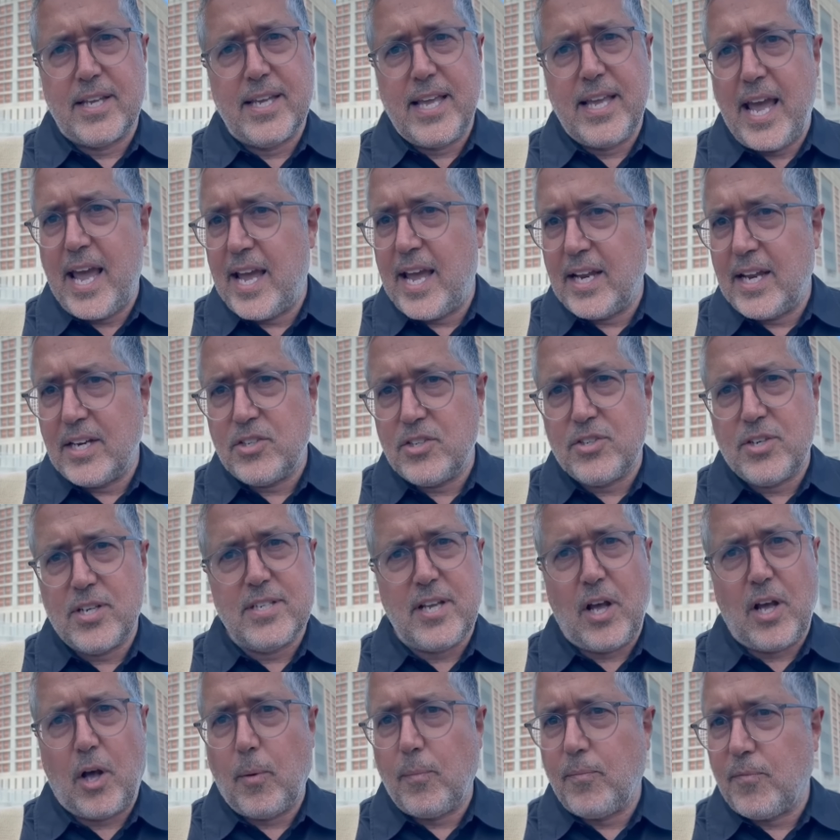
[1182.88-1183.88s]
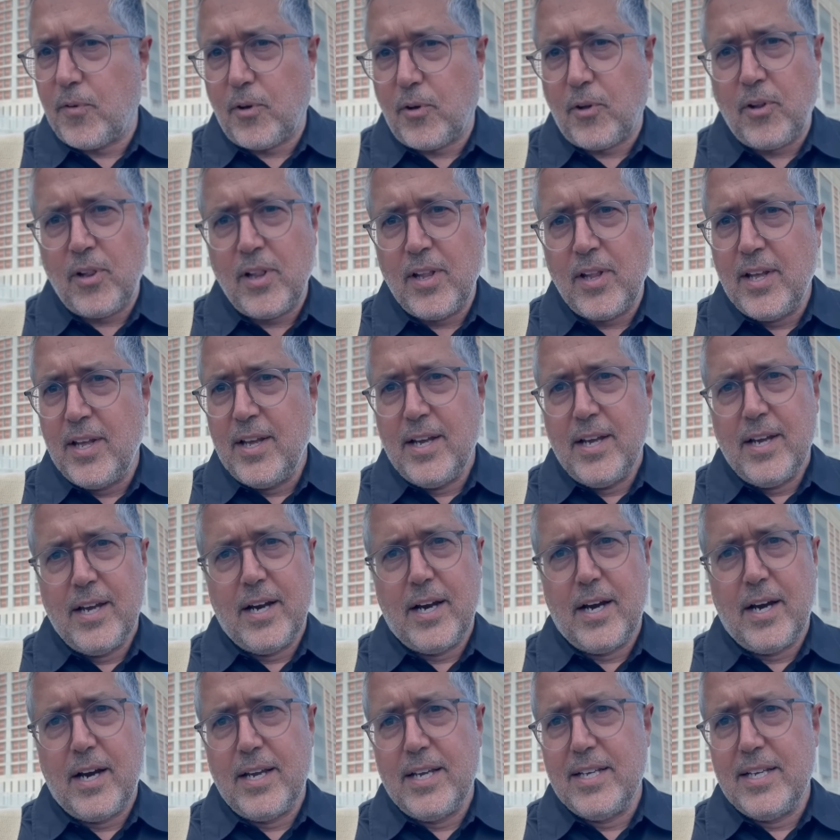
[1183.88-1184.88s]
sentencing guidelines for
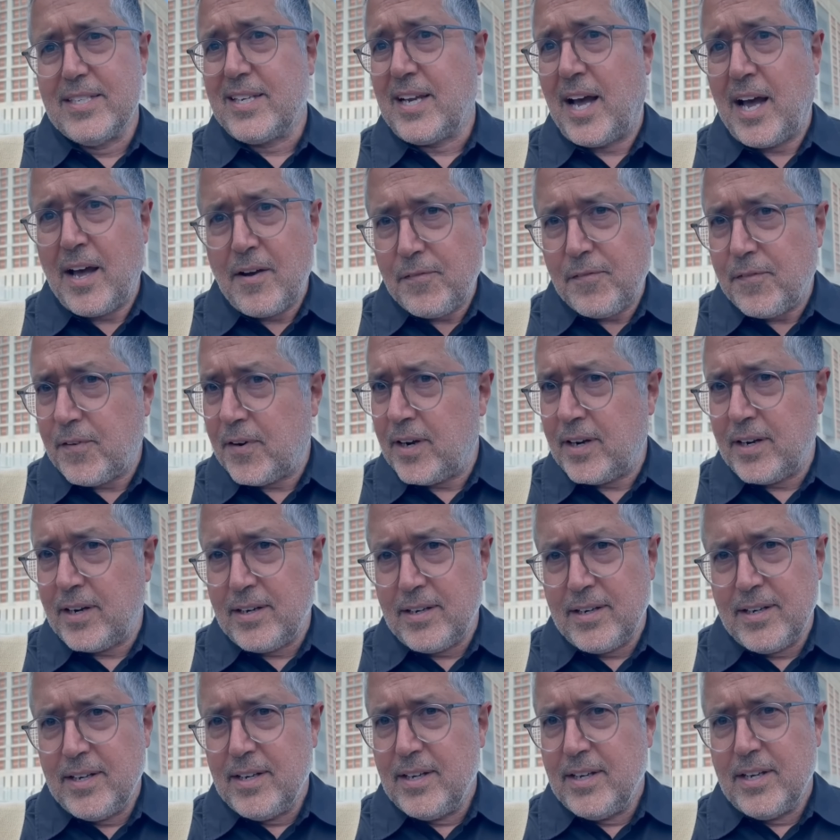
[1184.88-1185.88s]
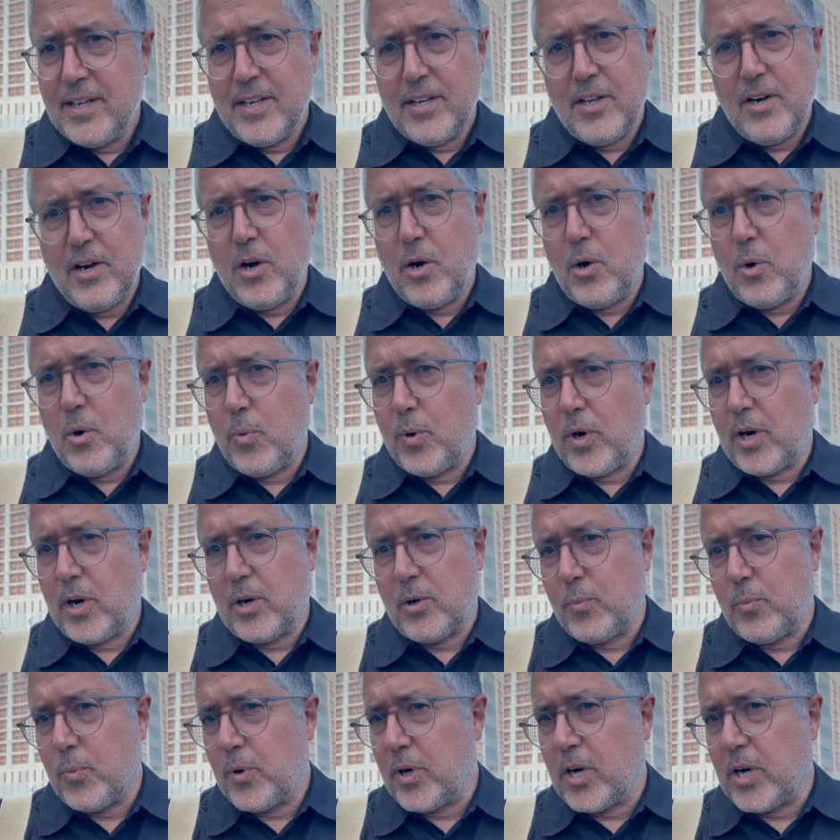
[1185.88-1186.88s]
RICO and trafficking charges
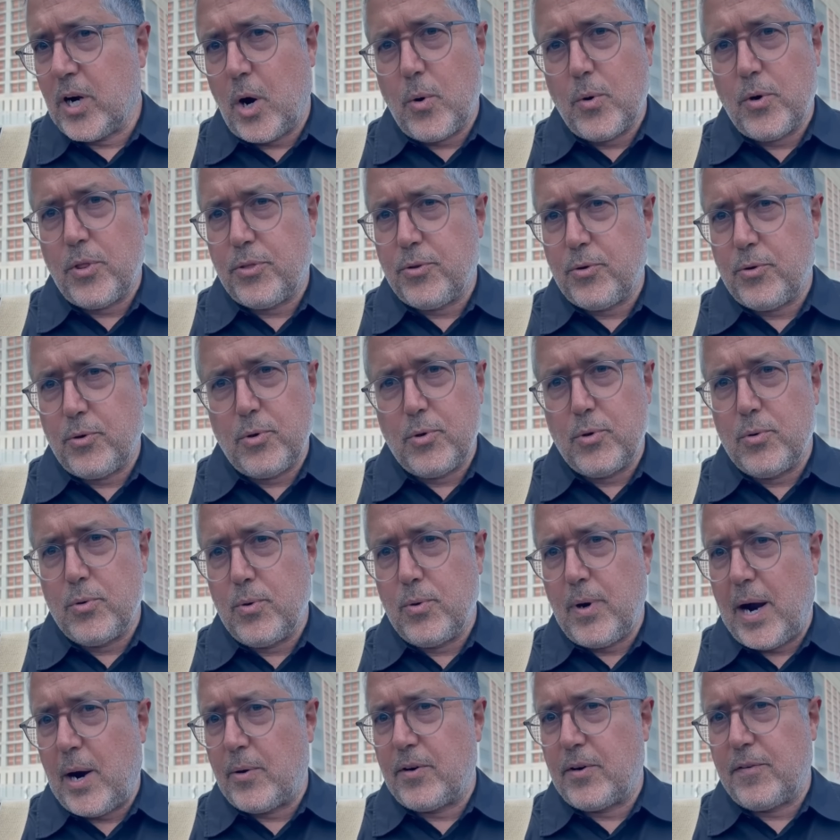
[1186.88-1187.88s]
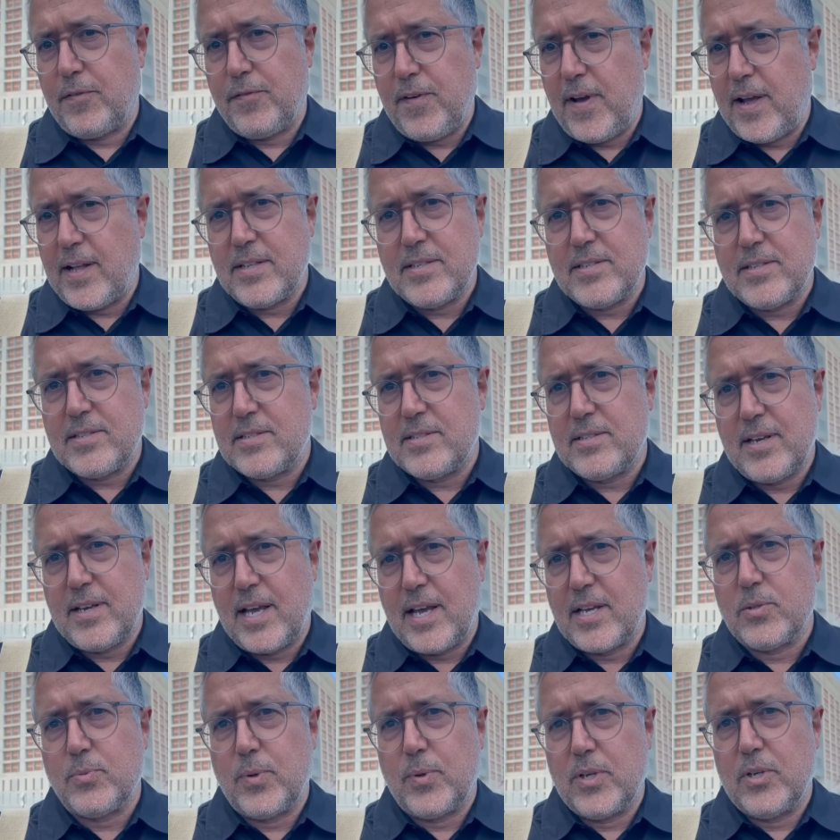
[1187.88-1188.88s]
pose significant challenges, often
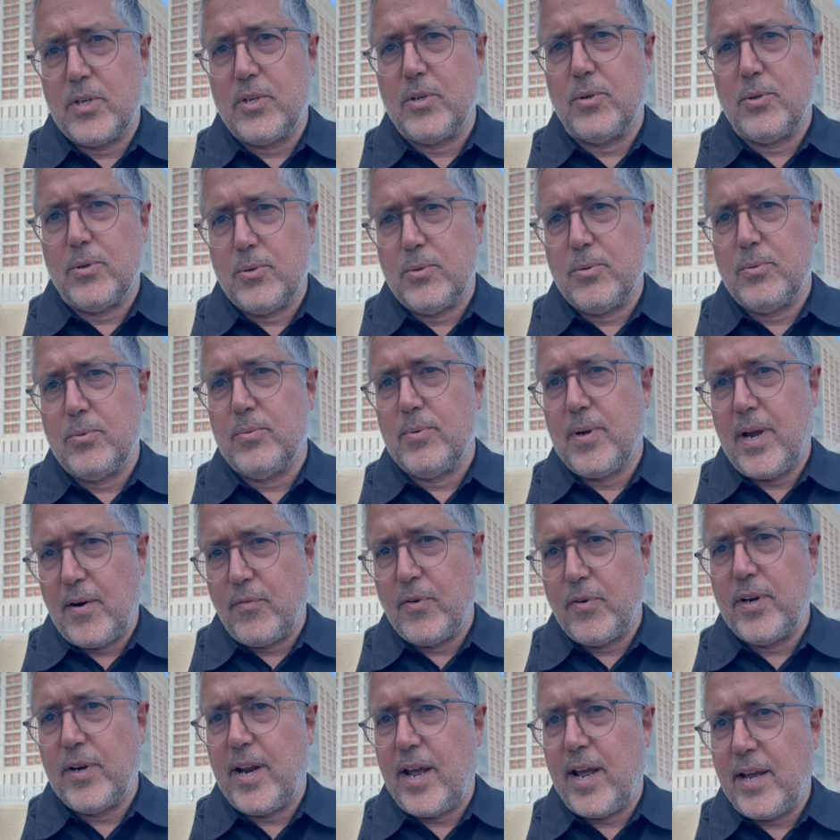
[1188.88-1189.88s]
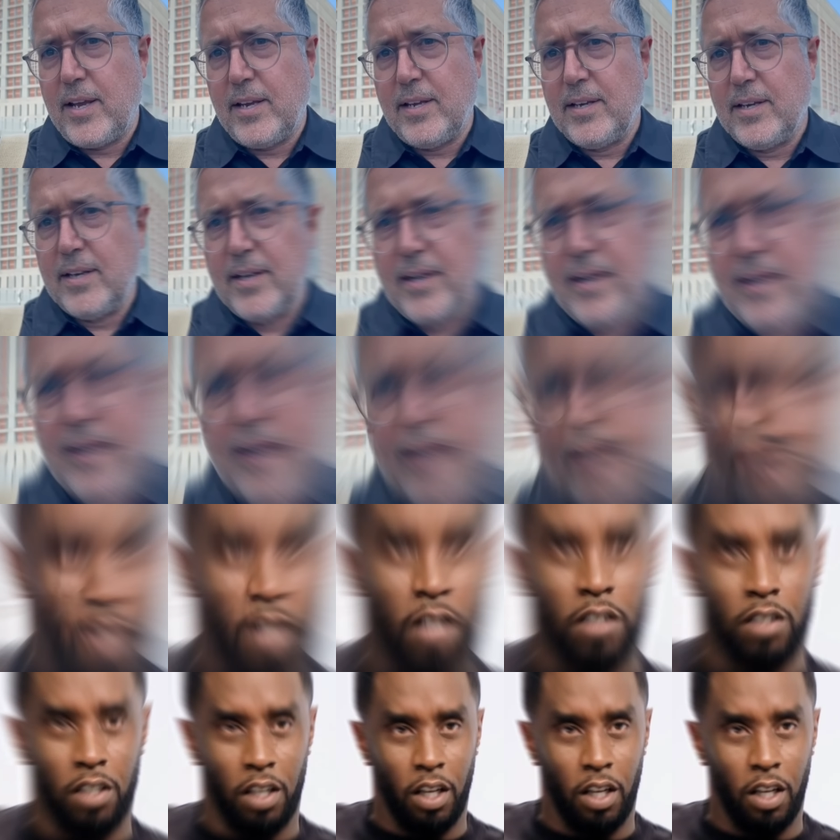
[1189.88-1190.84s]
resulting in lengthy or life sentences